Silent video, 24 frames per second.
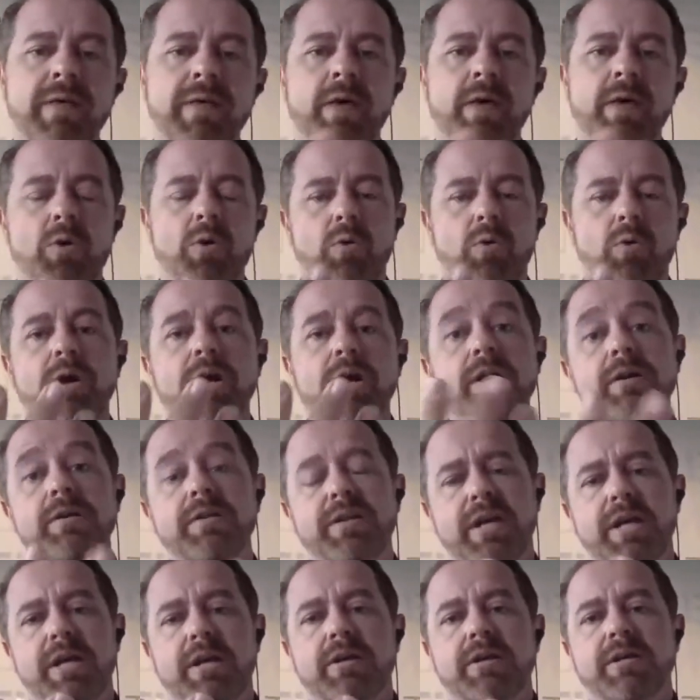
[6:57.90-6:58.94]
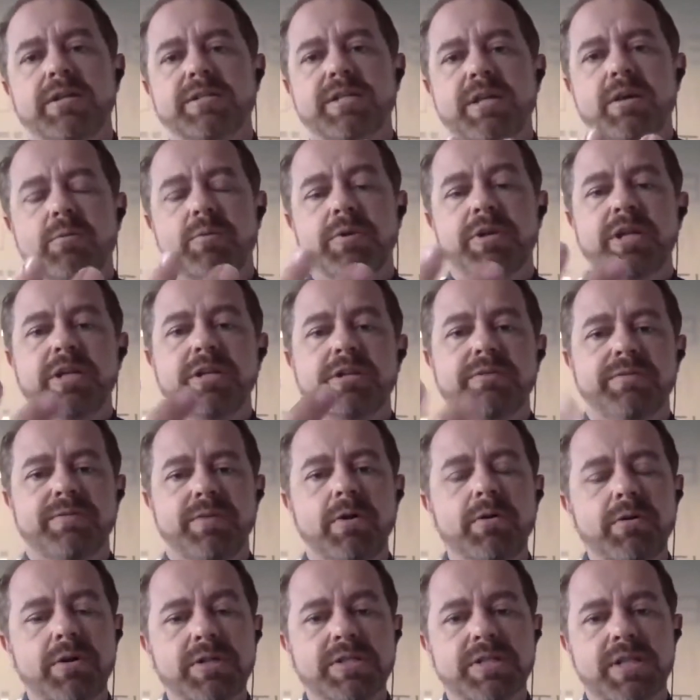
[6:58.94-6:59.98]
where are the areas that we need to
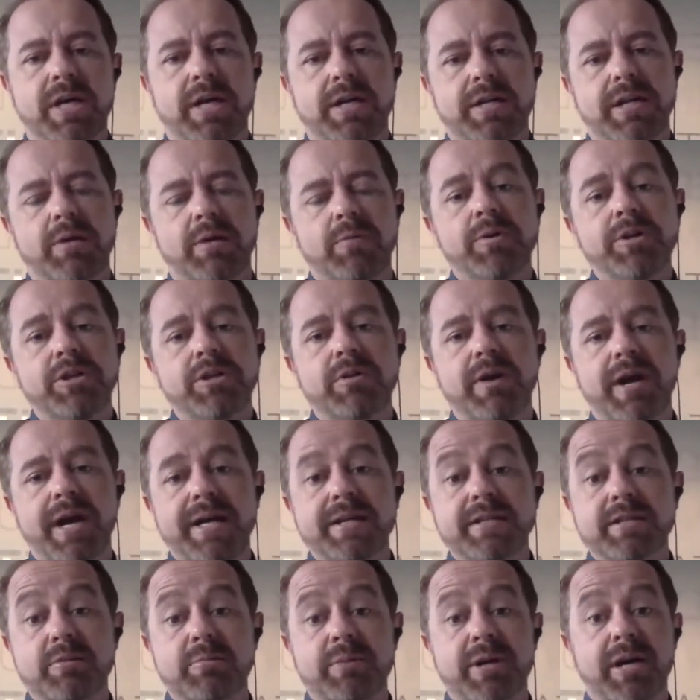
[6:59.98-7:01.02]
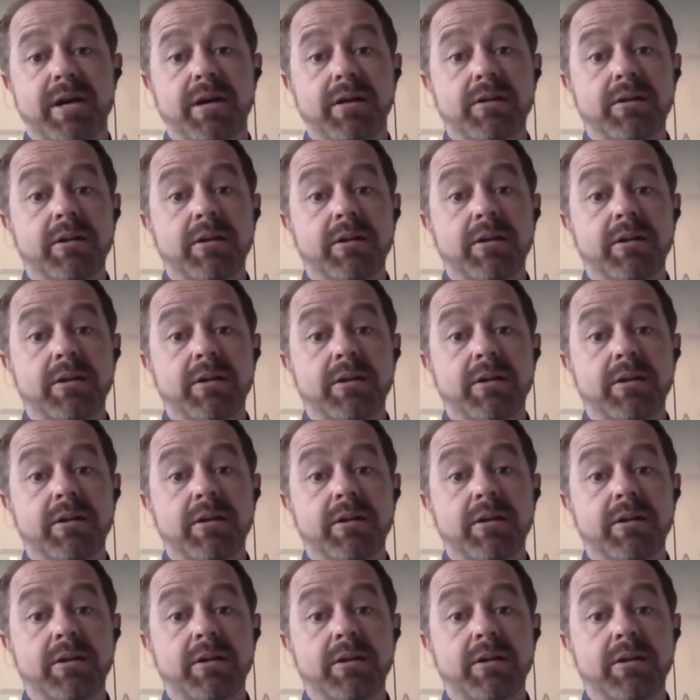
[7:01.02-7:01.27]
focus on. Now, when you ask about